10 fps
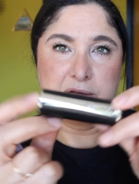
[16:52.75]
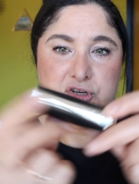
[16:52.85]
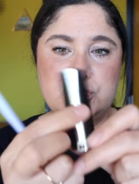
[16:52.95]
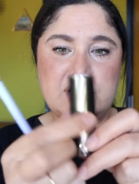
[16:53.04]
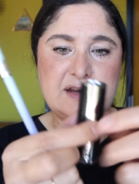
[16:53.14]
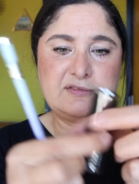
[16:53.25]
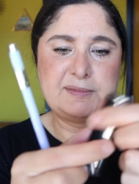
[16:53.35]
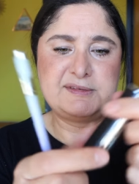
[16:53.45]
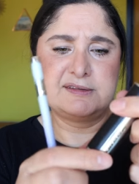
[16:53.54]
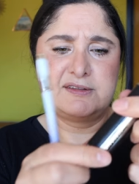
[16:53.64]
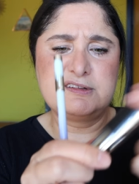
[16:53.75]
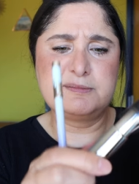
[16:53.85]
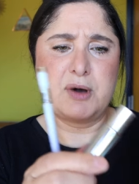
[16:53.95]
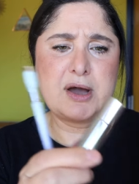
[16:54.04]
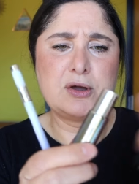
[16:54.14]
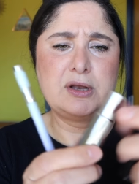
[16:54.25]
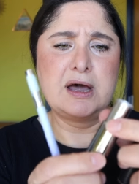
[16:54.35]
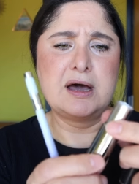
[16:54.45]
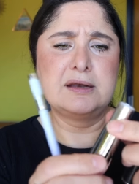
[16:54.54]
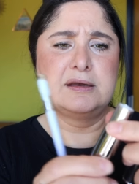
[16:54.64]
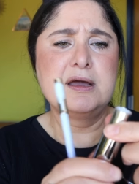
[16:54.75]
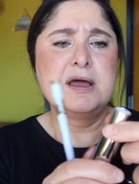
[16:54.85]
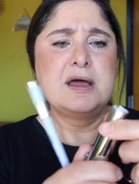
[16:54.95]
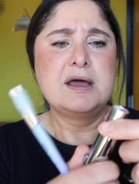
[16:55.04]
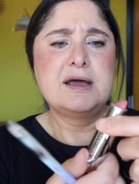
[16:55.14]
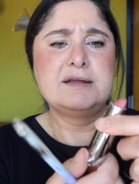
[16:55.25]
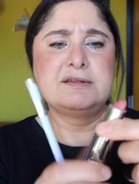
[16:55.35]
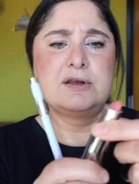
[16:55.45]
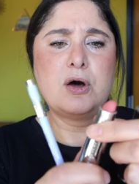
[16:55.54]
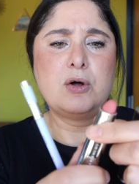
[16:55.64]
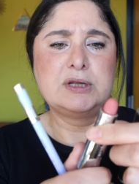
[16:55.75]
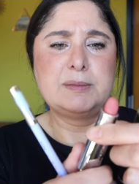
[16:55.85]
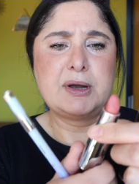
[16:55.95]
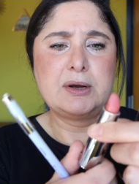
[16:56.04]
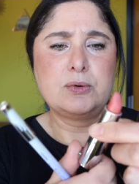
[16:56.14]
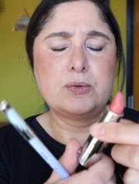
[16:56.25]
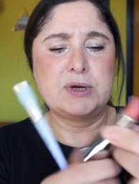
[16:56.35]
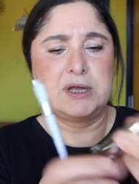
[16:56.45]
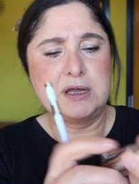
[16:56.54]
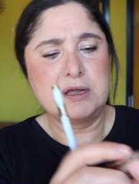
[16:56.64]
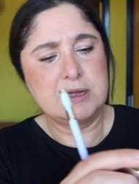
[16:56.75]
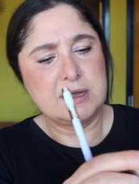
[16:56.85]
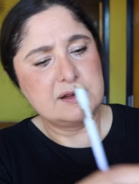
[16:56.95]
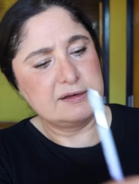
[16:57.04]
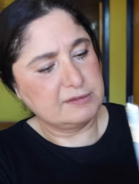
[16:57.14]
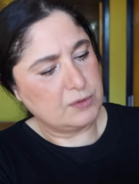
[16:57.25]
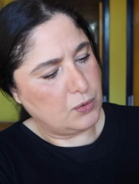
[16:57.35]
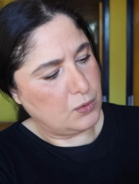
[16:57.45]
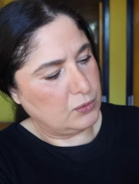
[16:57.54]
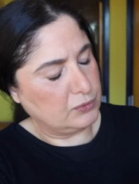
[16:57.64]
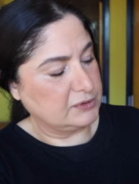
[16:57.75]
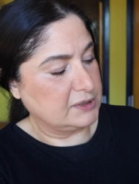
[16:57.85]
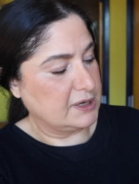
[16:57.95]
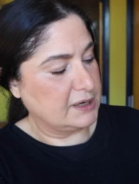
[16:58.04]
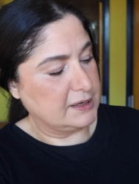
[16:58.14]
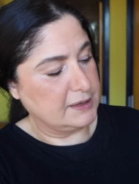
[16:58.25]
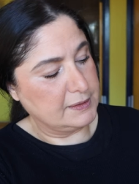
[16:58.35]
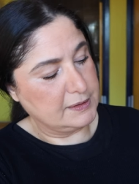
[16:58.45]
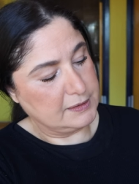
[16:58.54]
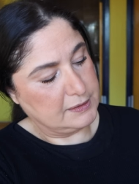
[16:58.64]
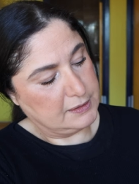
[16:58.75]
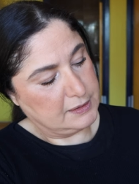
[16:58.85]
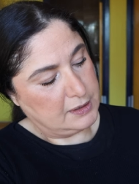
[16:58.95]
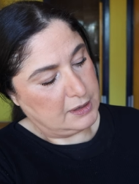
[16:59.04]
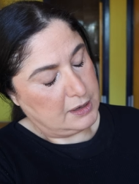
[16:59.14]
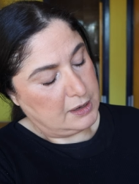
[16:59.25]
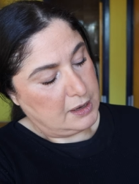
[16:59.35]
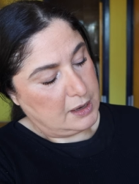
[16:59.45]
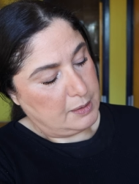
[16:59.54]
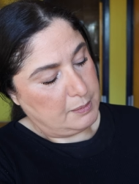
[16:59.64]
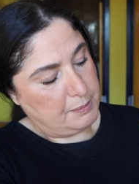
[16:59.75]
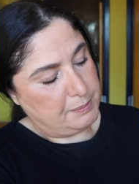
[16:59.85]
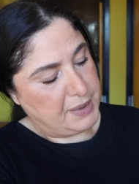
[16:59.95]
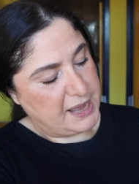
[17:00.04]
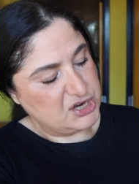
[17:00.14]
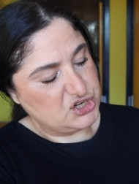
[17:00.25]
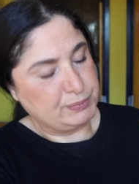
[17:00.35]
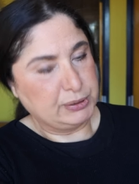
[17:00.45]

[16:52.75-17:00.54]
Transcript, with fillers: shade of lipstick. This is by Guerlain it's an oldie but a goodie and it's called uh, Beige